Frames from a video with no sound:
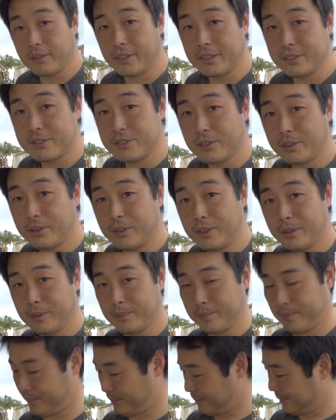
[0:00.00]
right, so
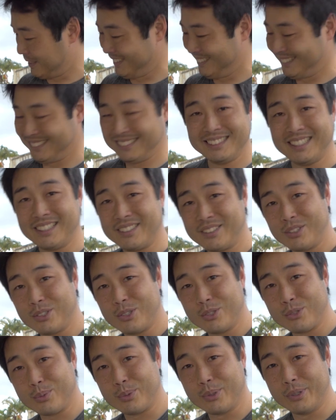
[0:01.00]
I think
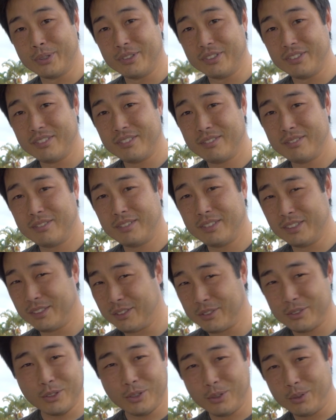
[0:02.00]
those were a
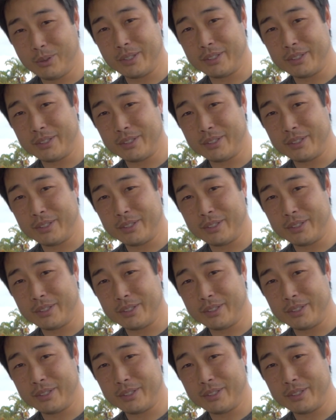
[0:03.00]
little low.